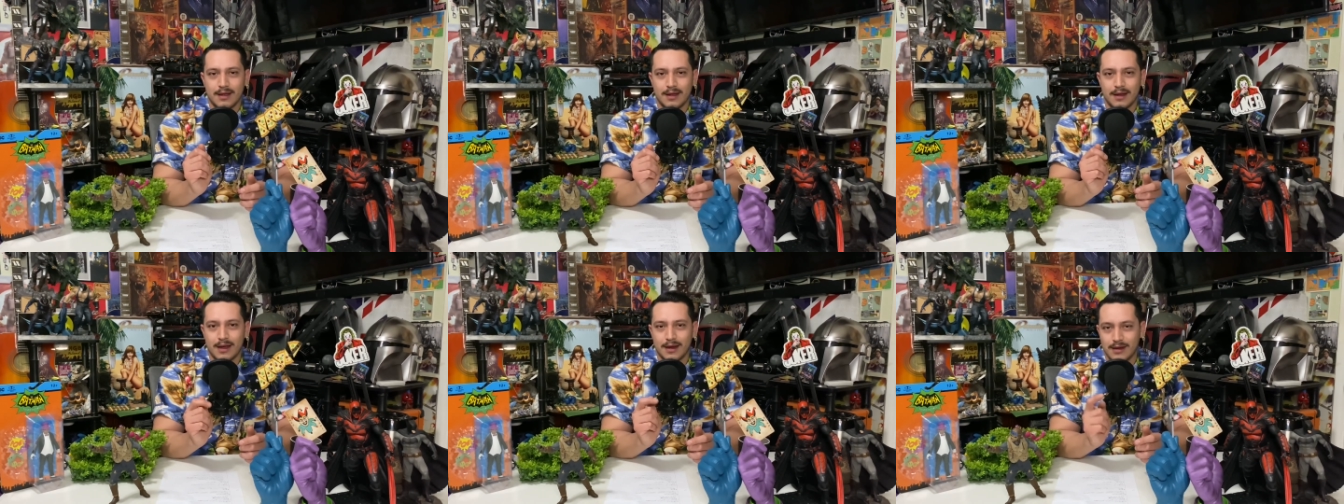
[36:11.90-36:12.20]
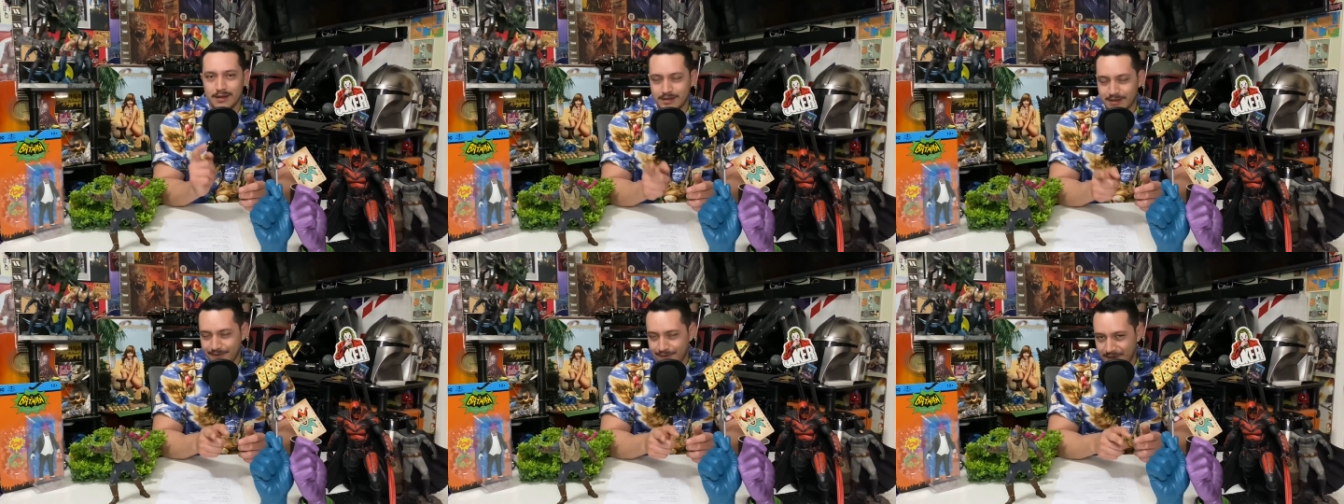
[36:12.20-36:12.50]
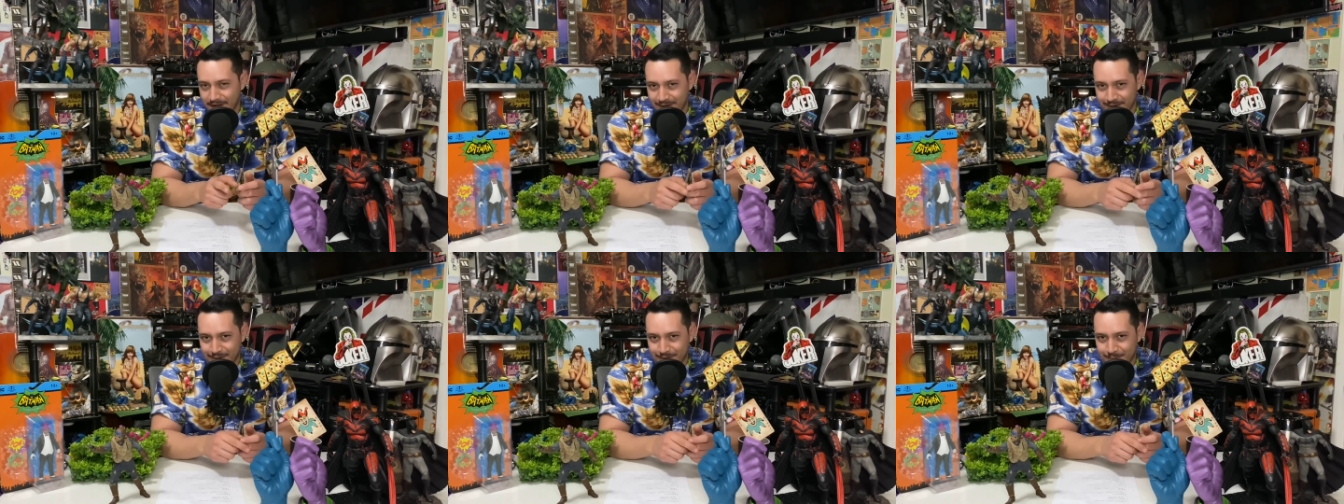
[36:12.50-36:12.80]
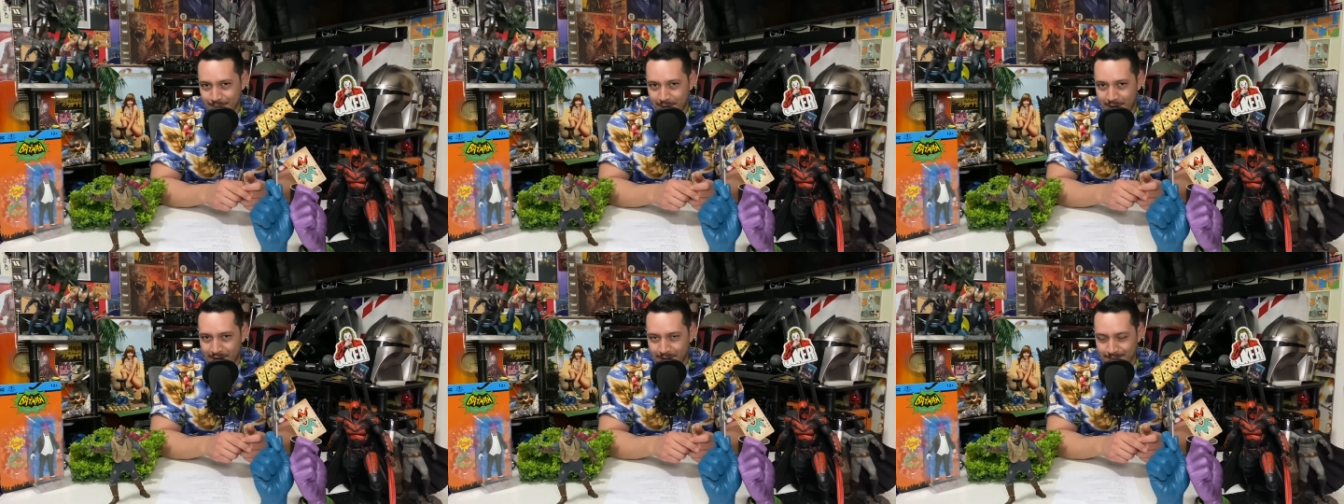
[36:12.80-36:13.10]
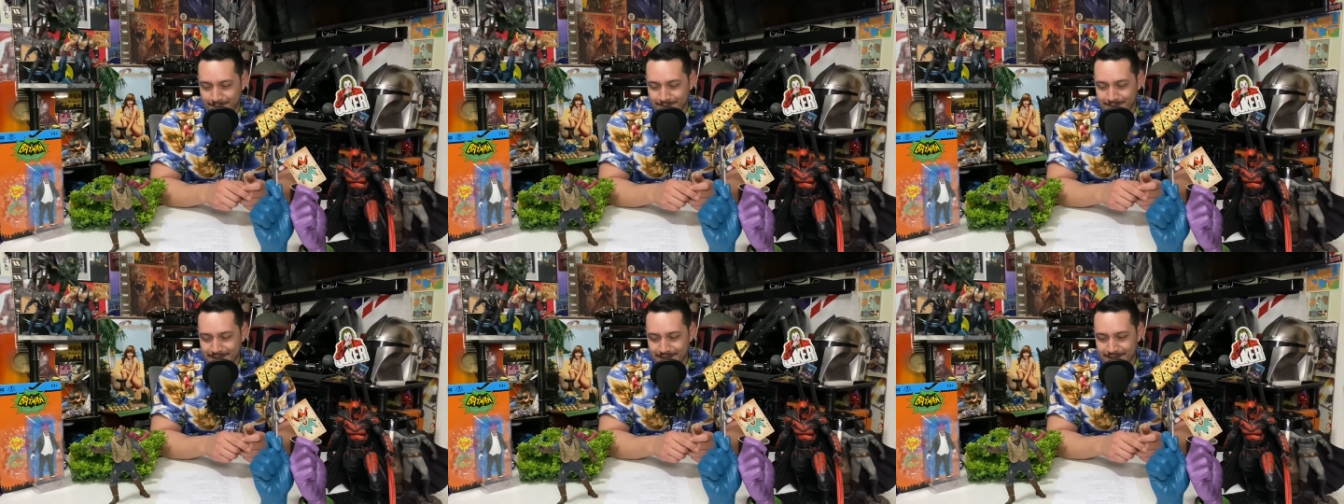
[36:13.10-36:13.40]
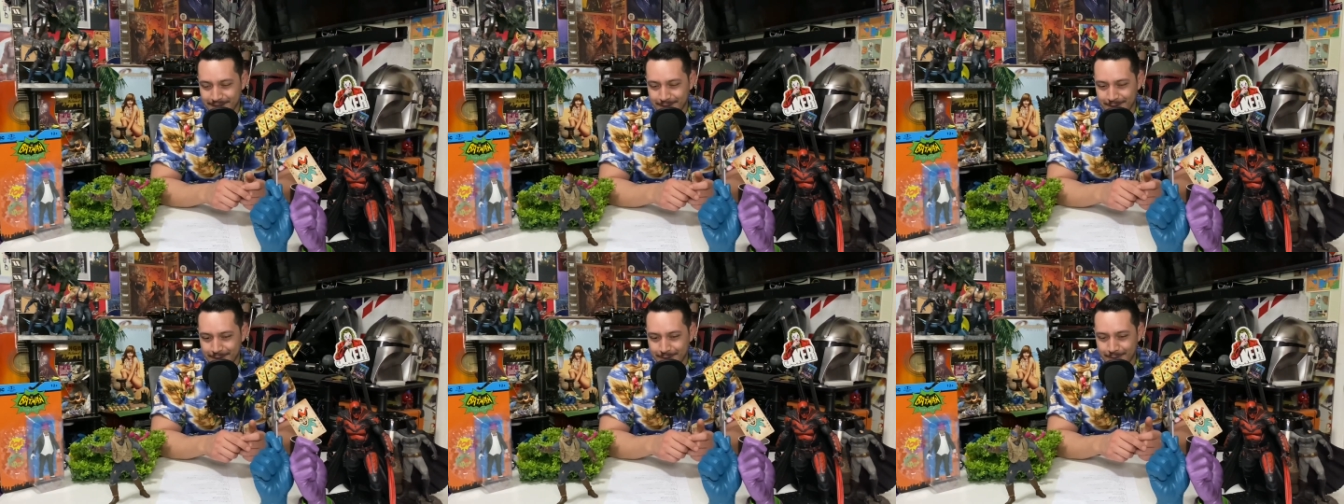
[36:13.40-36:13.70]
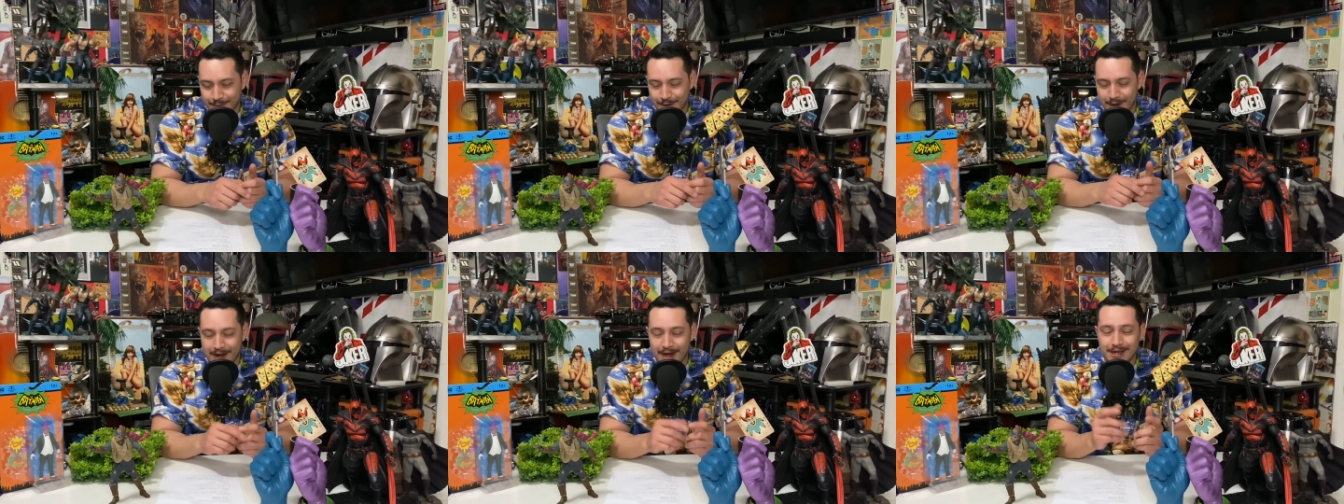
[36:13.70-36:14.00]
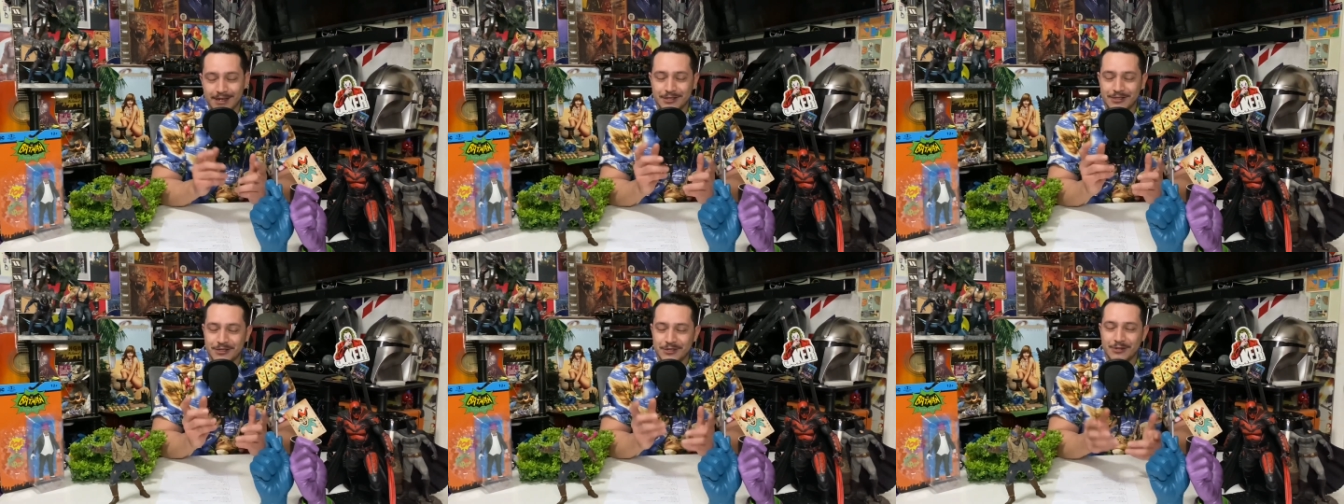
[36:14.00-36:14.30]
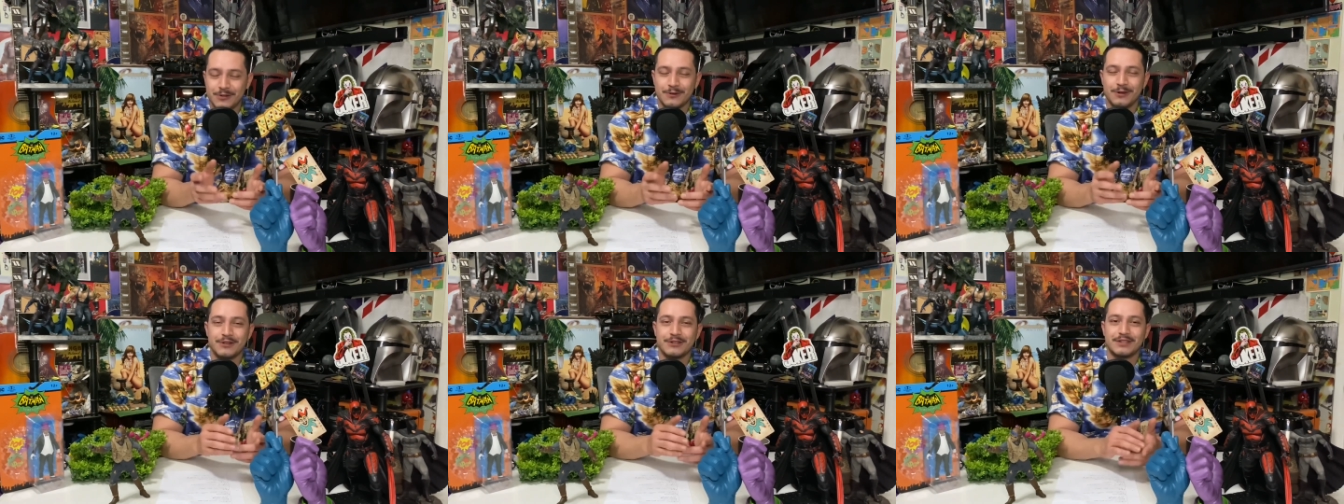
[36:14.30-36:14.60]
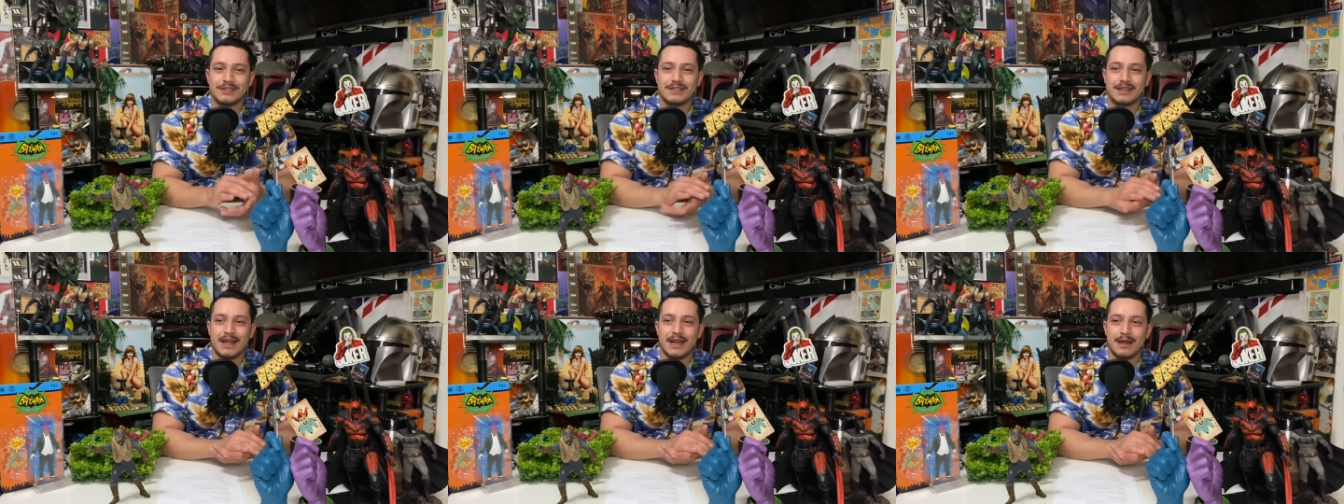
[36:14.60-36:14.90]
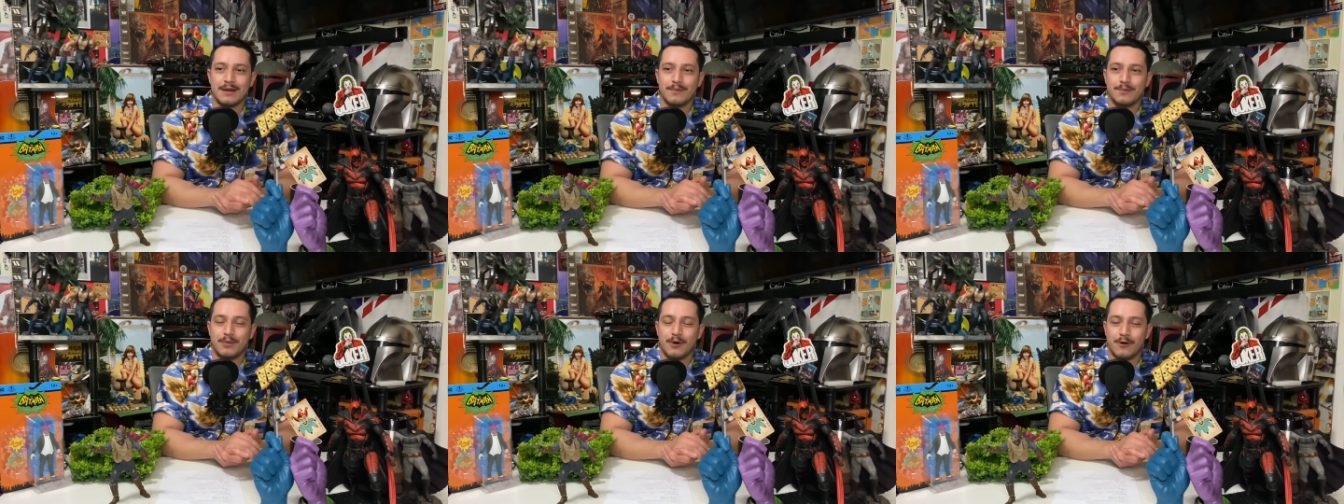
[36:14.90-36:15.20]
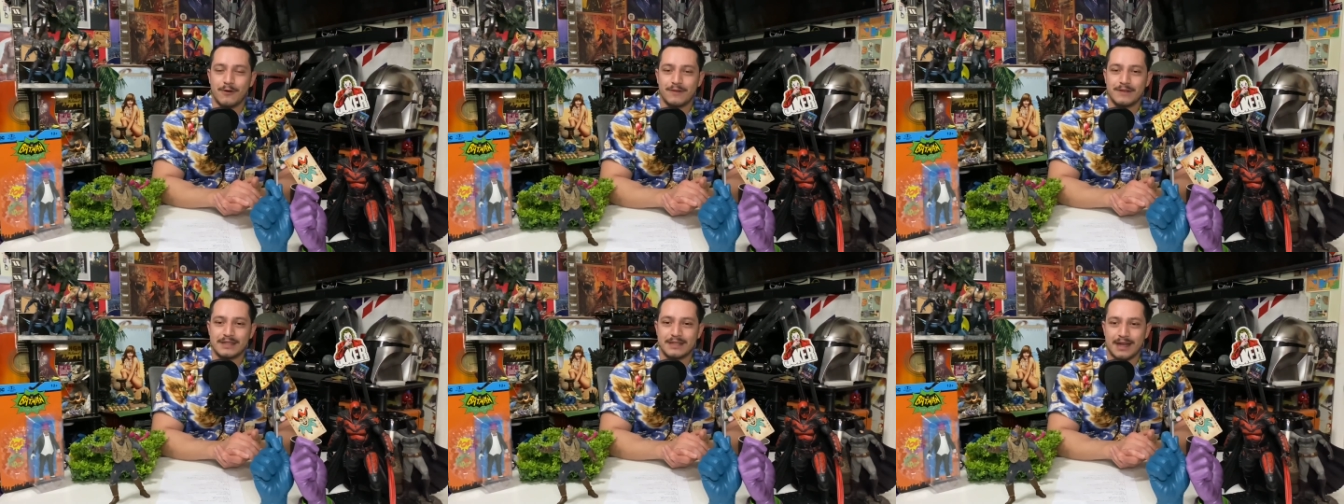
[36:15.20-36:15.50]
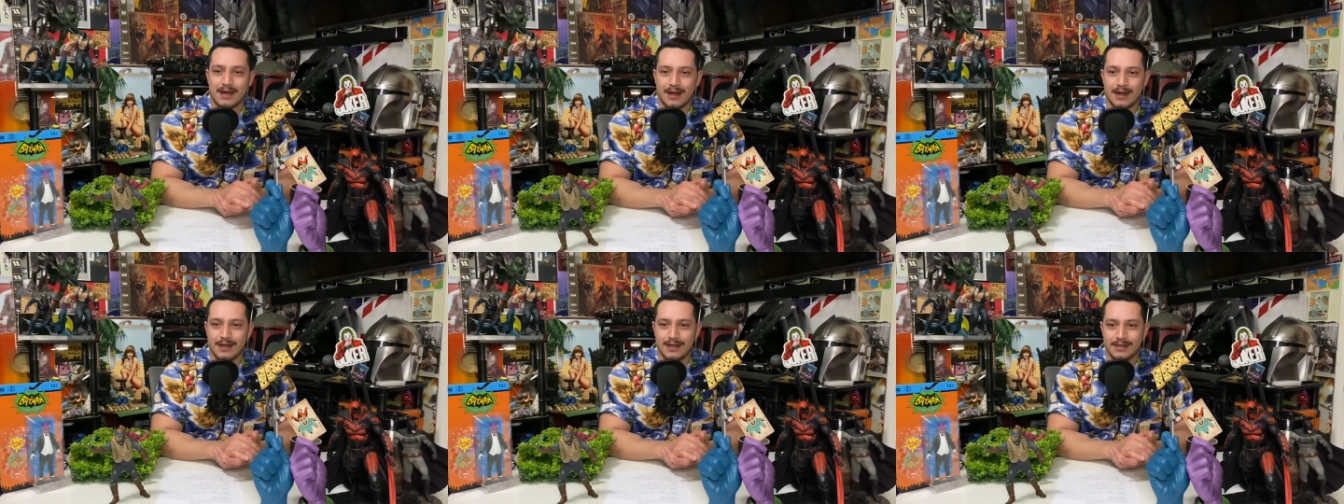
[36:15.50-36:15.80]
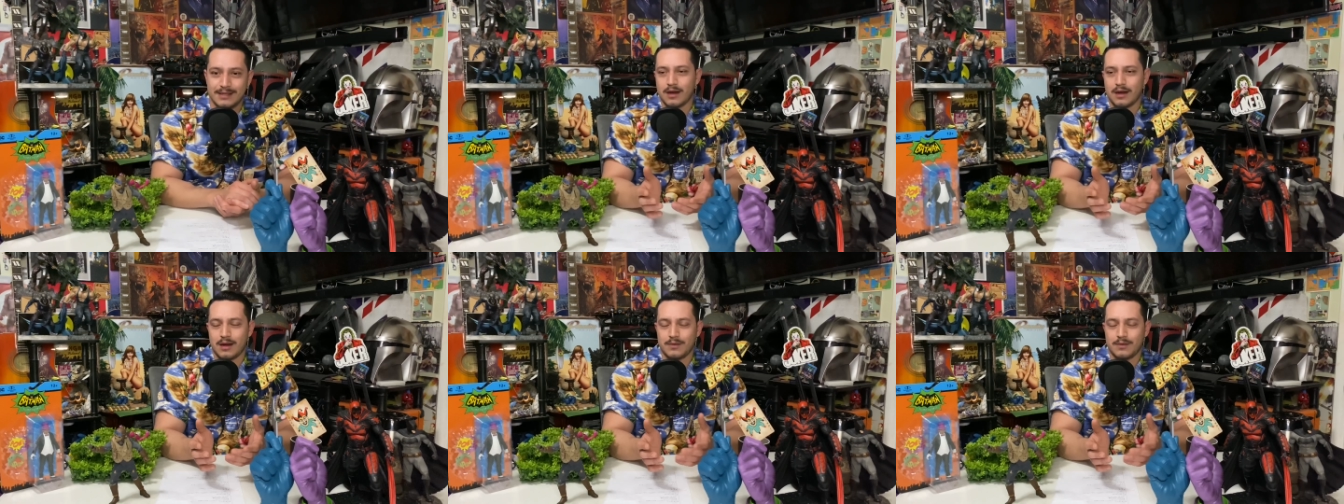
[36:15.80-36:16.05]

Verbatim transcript: and it's a figure swap. So I do understand both sides.